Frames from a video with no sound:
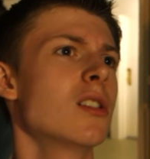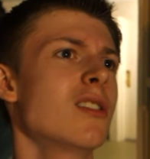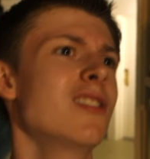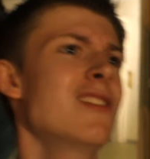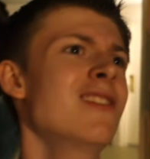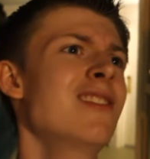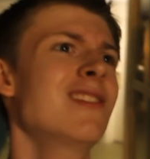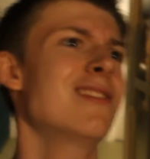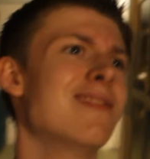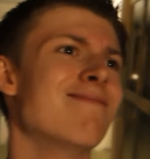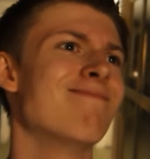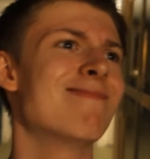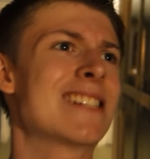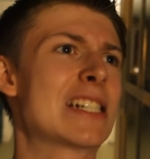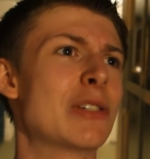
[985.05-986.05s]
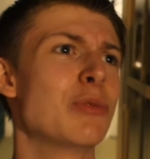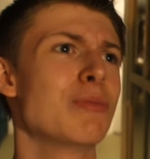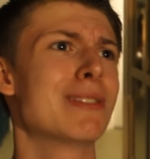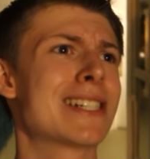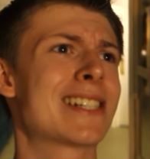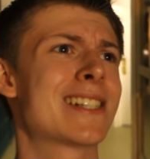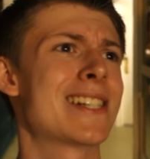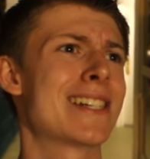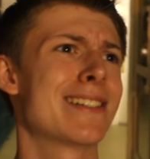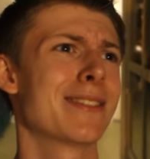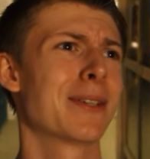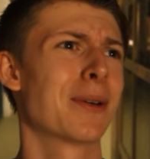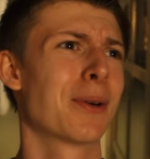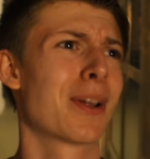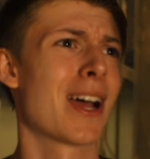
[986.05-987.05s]
Mm, I don't like that
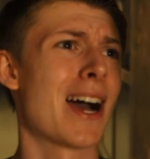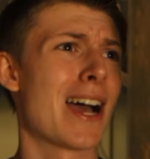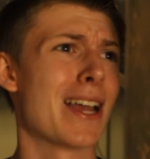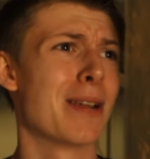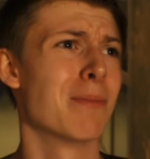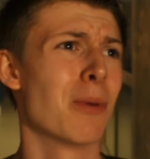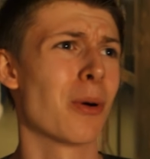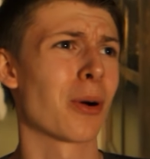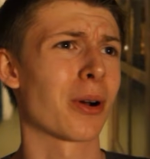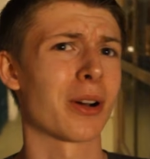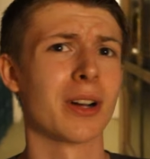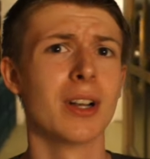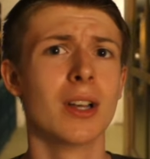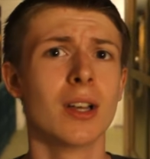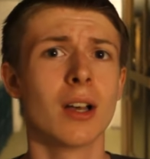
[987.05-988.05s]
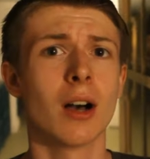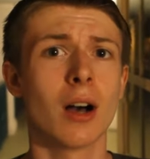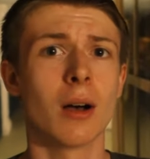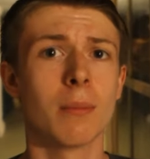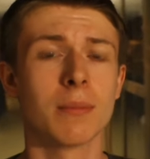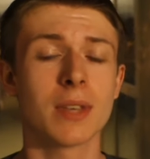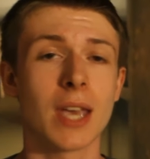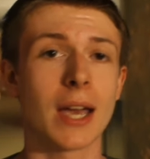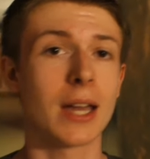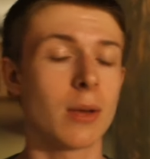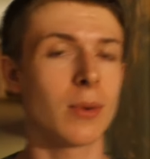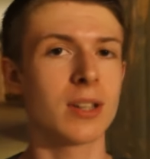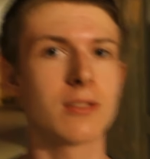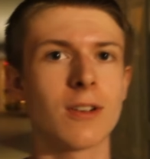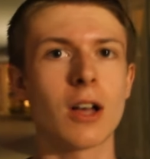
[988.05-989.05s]
little guy anymore. Um, yeah,
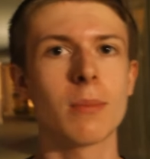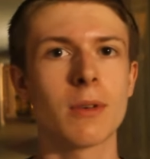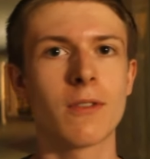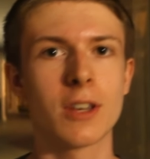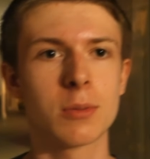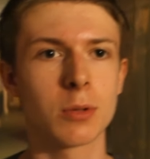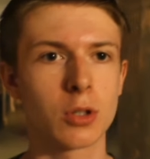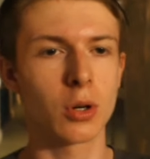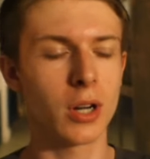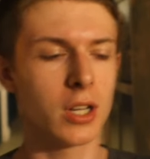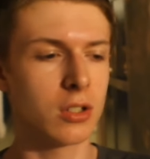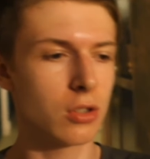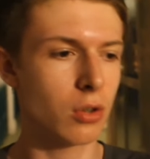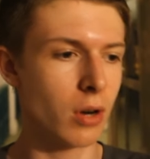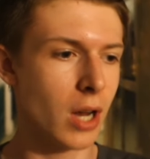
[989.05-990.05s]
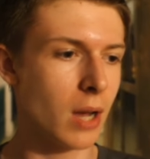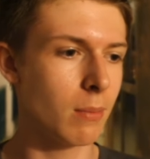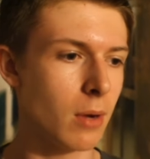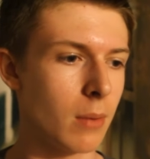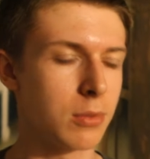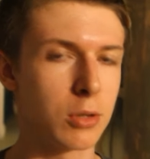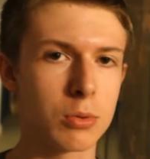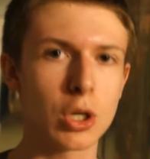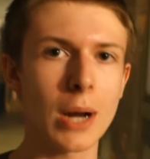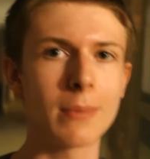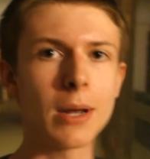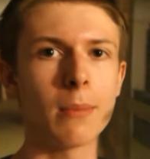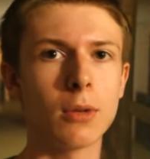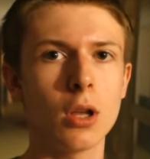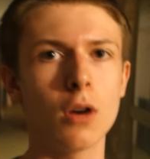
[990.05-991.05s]
anyways, follow me Facebook, Twitter, Instagram. Um, subscribe
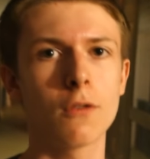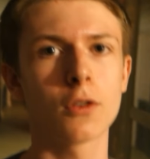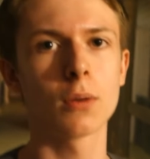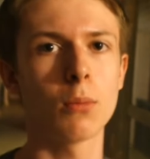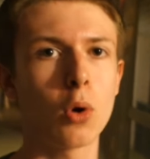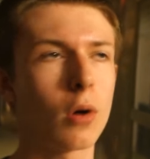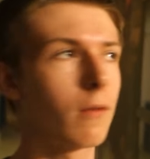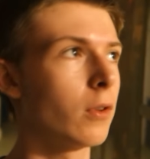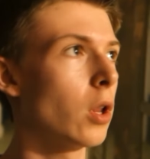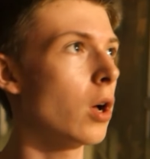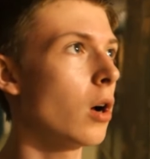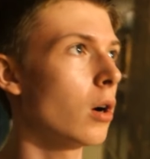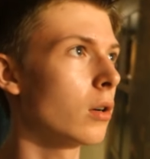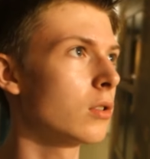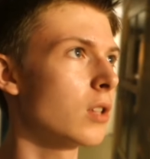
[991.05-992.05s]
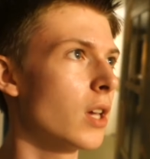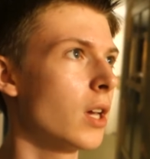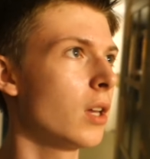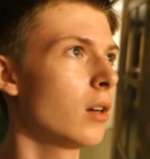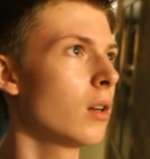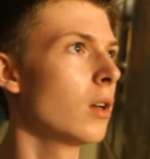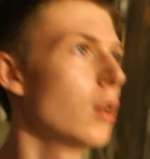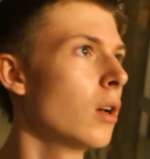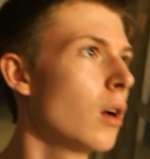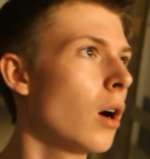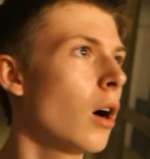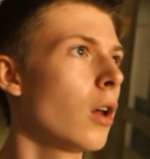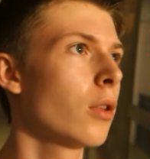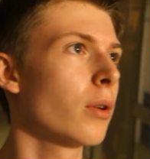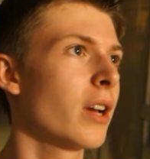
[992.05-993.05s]
down below for more vlogs and
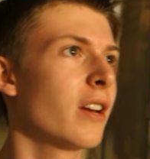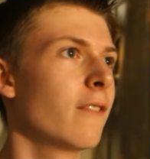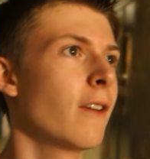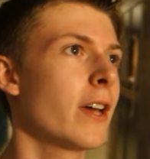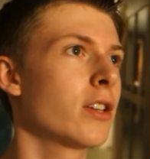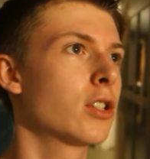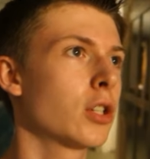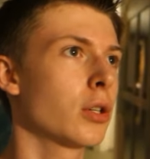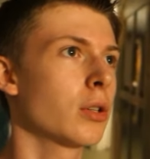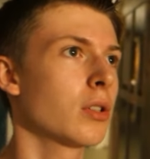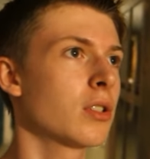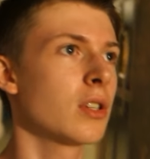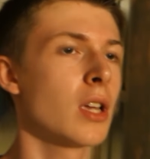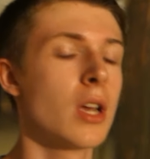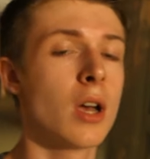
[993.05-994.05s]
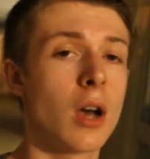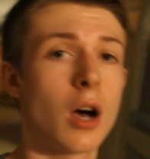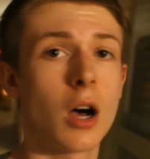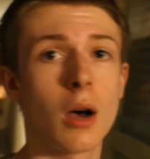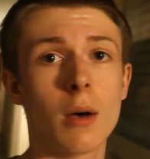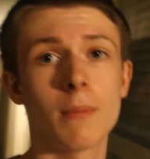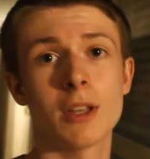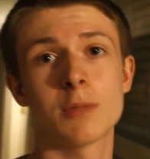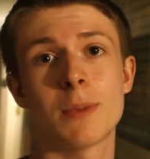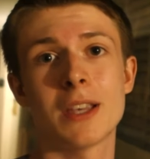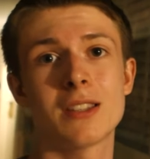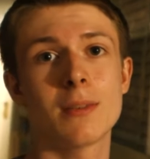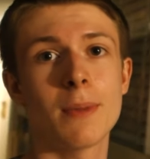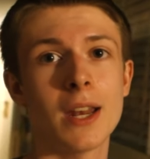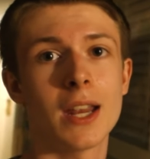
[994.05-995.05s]
other adventures. Um, that's
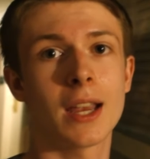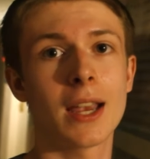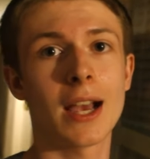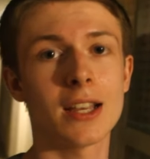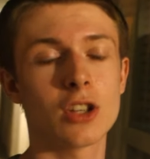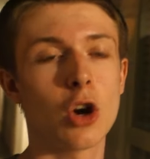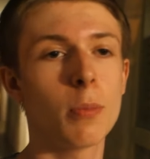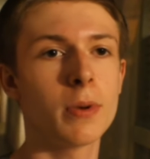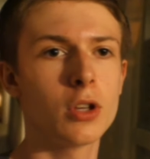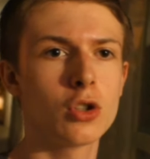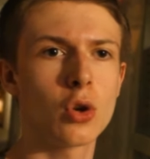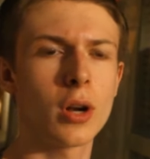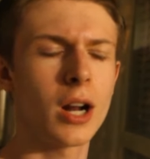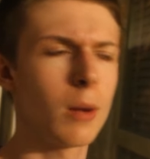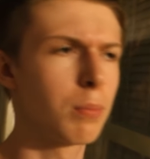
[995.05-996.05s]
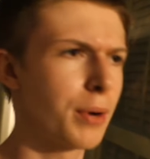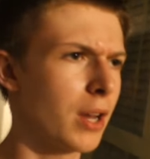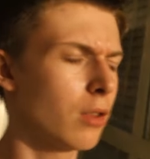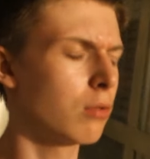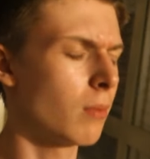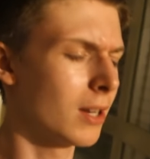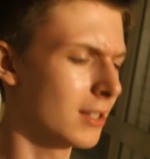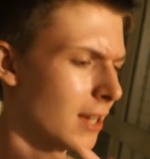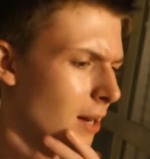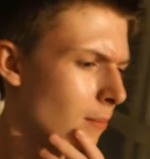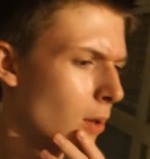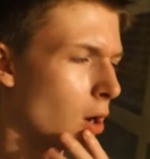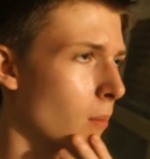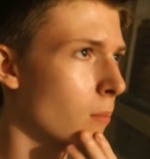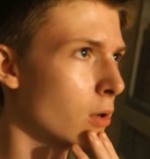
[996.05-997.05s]
basically been it, guys. Hope you enjoyed it. I'll bring it through my day
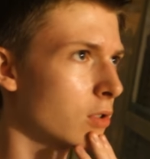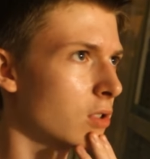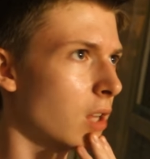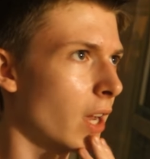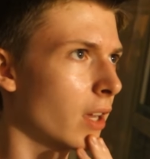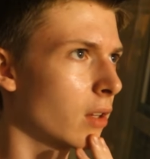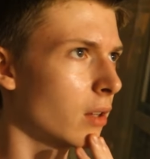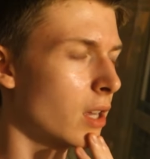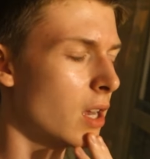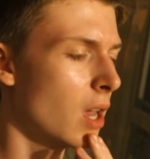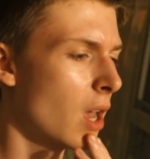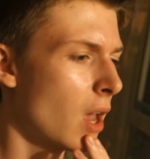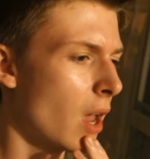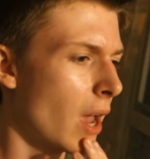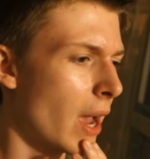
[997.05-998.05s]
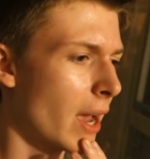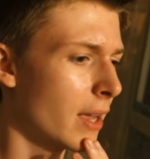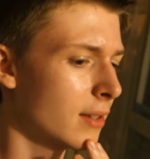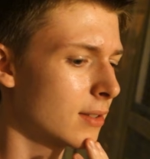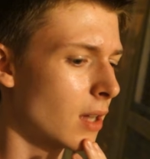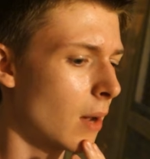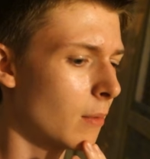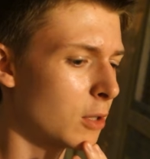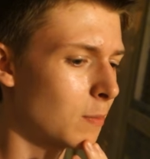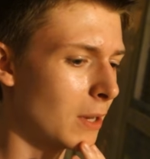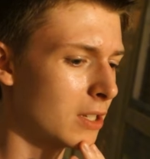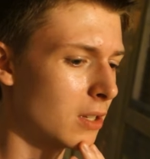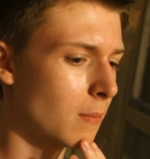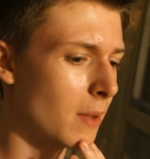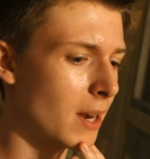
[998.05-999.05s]
tomorrow, most likely. And um, that's
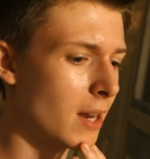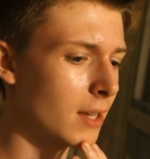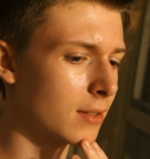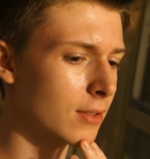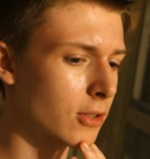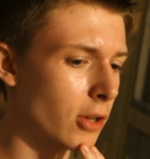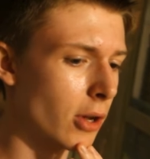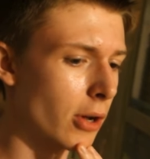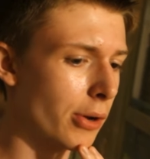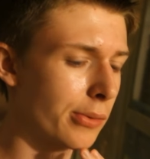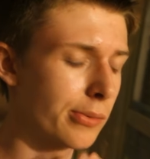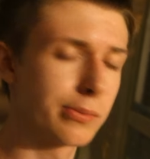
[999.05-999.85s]
basically been it. So